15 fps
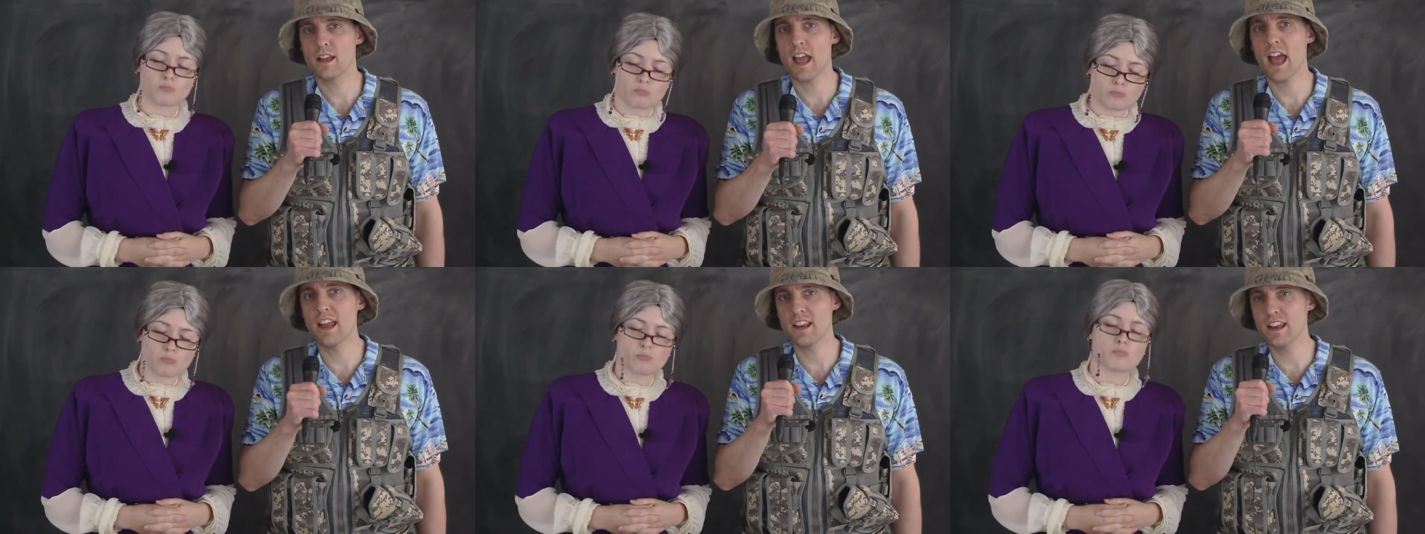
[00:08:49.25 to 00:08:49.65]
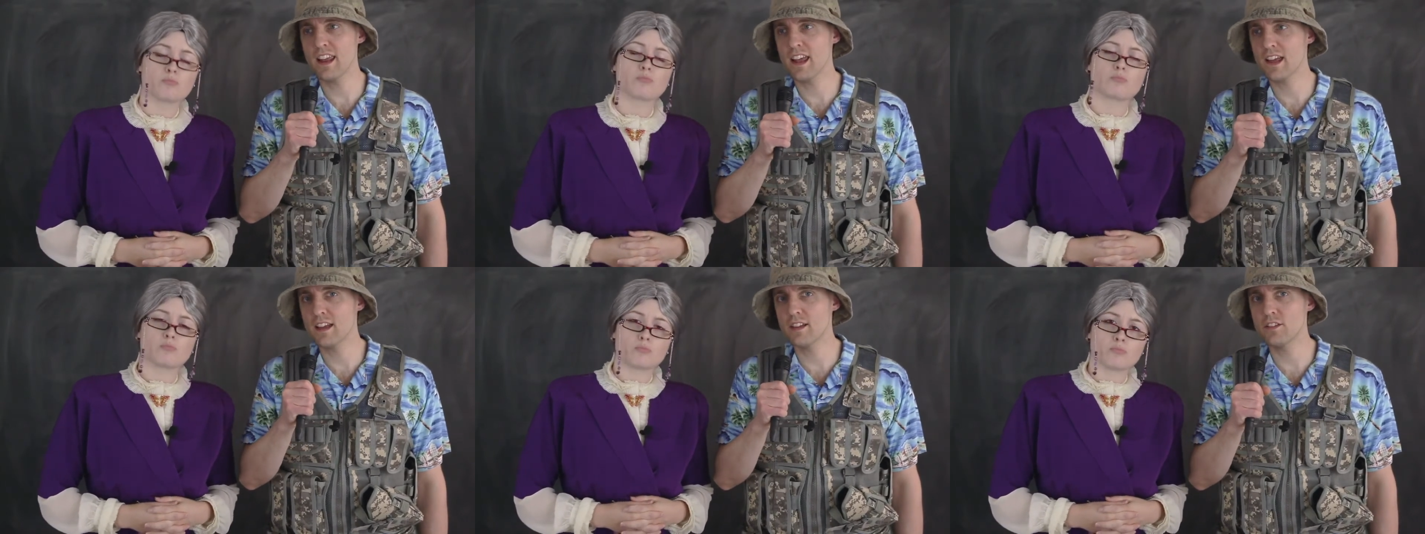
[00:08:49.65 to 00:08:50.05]
Speaker 1: and it
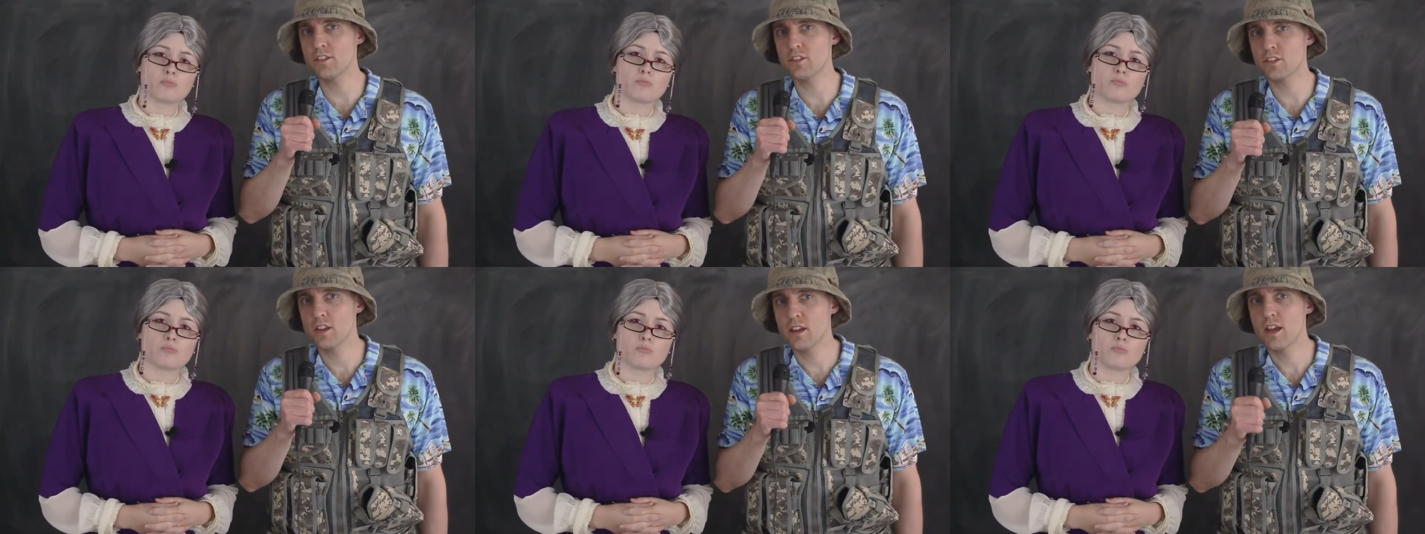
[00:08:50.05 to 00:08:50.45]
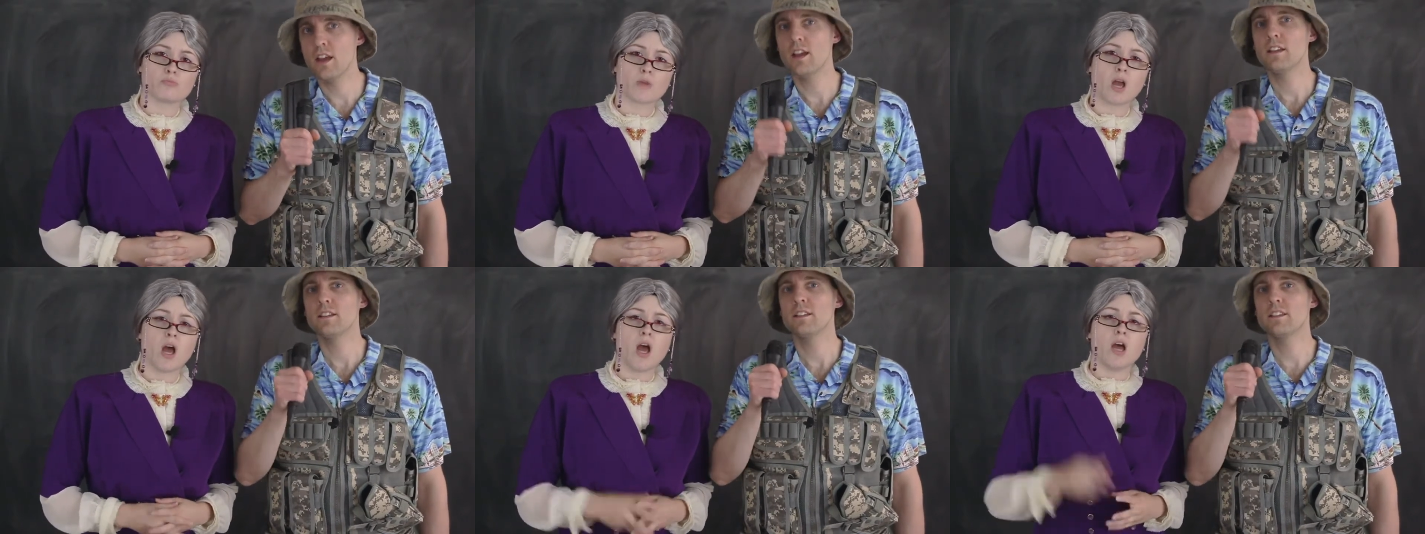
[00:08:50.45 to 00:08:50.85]
is
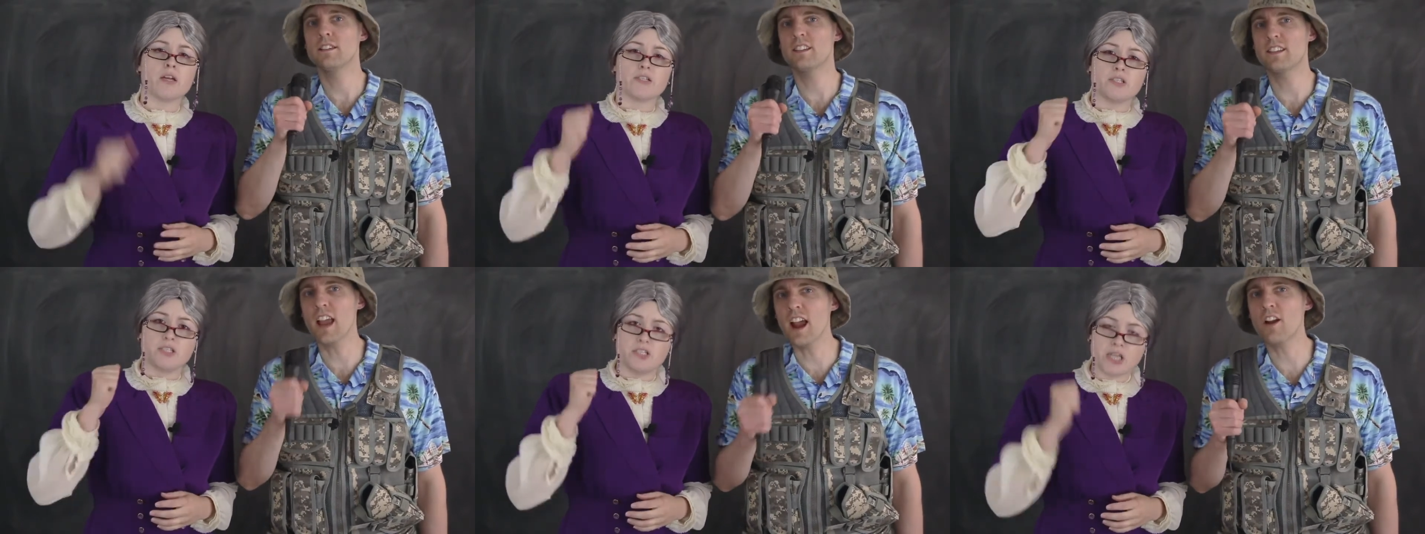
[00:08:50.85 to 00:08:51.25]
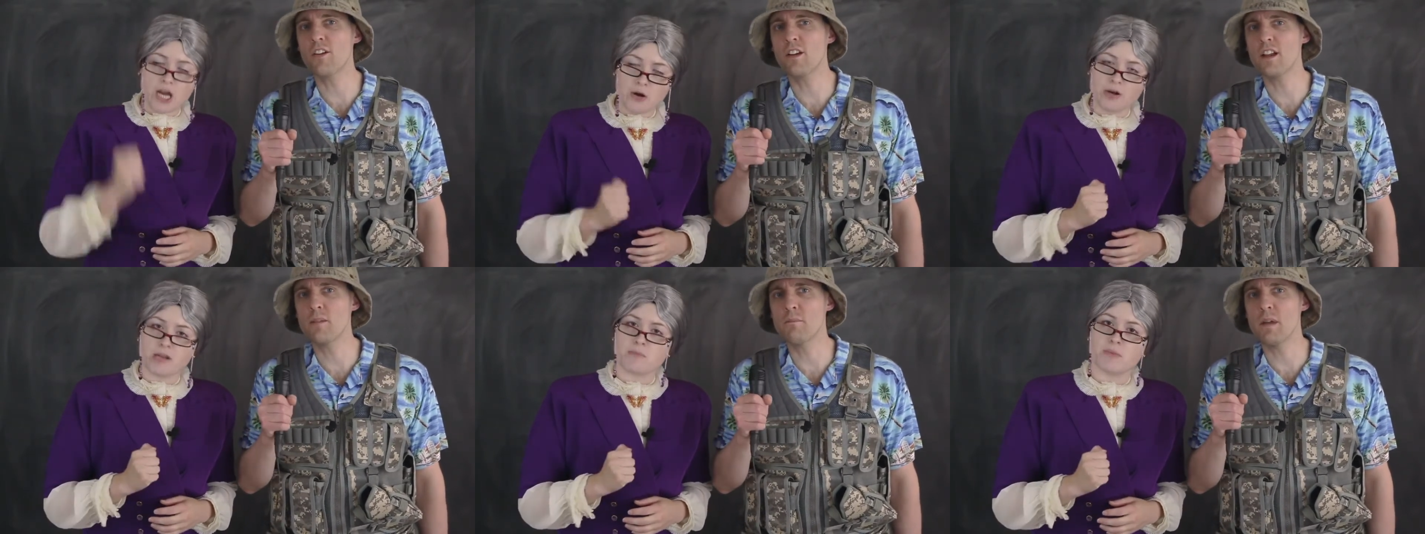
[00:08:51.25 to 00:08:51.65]

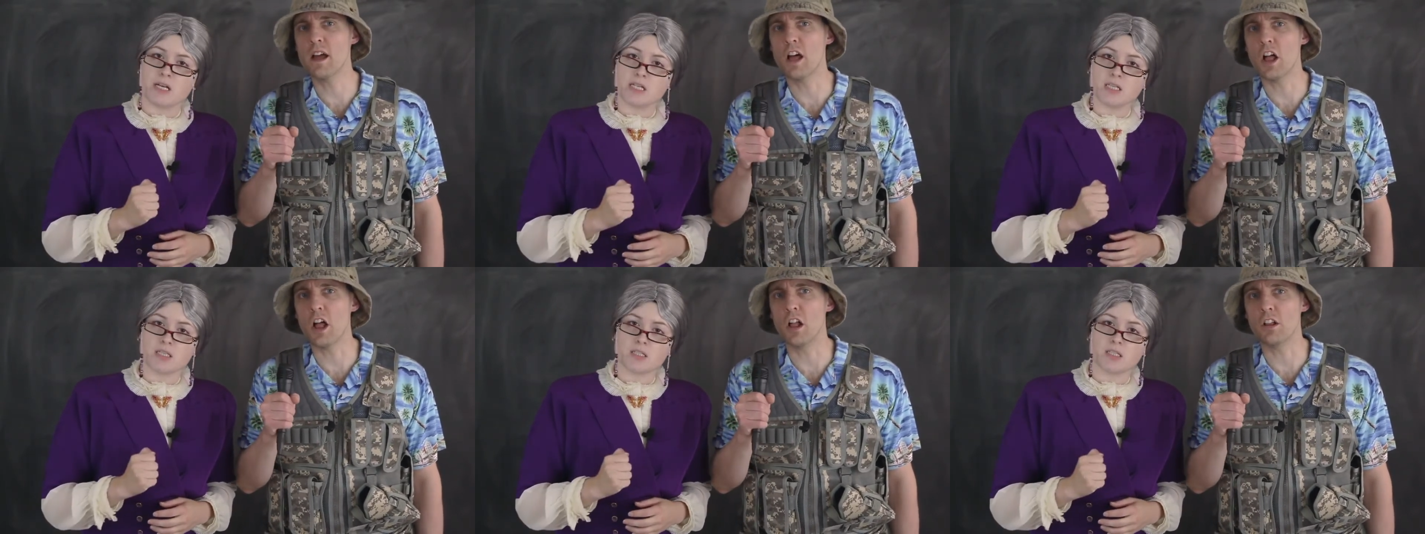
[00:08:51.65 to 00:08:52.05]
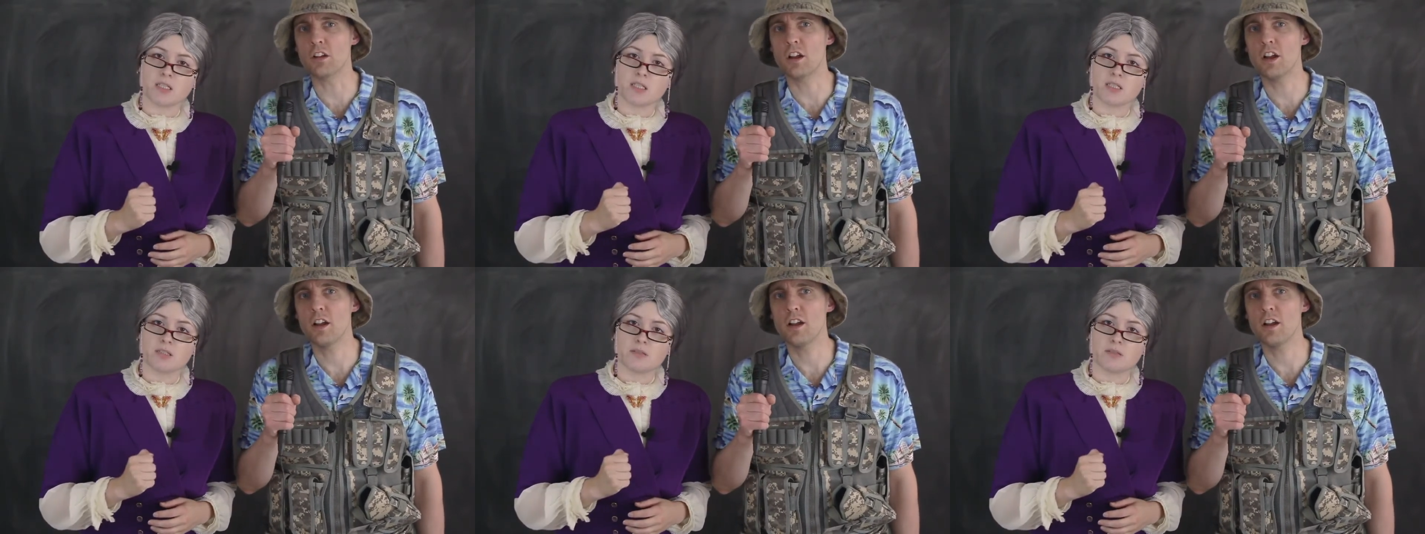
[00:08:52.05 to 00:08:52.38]
Dairy Milk.